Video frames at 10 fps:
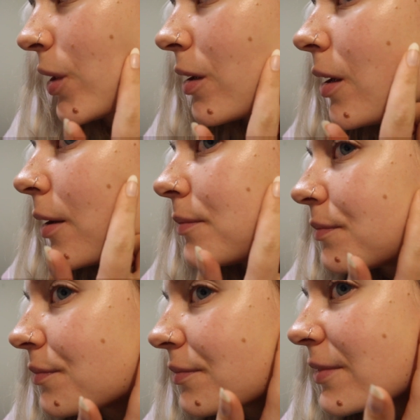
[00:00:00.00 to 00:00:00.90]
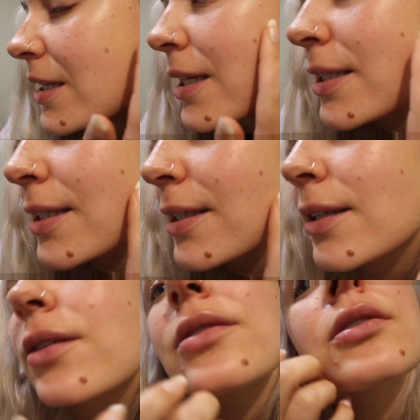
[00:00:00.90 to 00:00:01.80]
yeah, it is a
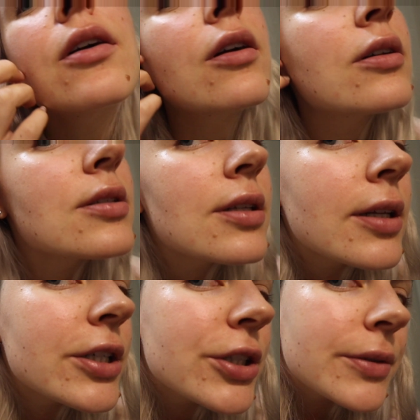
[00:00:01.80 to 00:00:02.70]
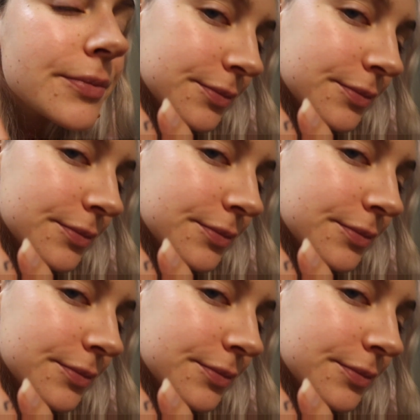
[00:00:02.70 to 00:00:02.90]
little star constellation.